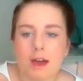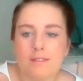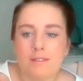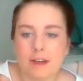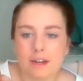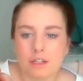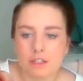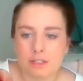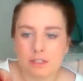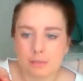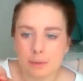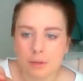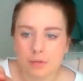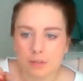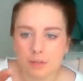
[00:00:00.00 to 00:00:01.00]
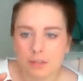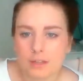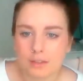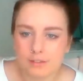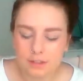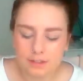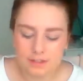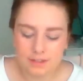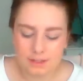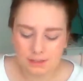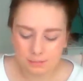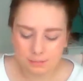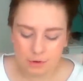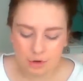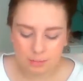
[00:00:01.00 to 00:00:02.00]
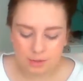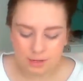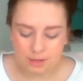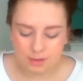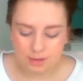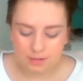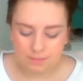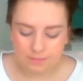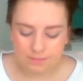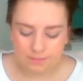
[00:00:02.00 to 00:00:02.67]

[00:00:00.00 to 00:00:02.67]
I've actually been really loving this at the moment.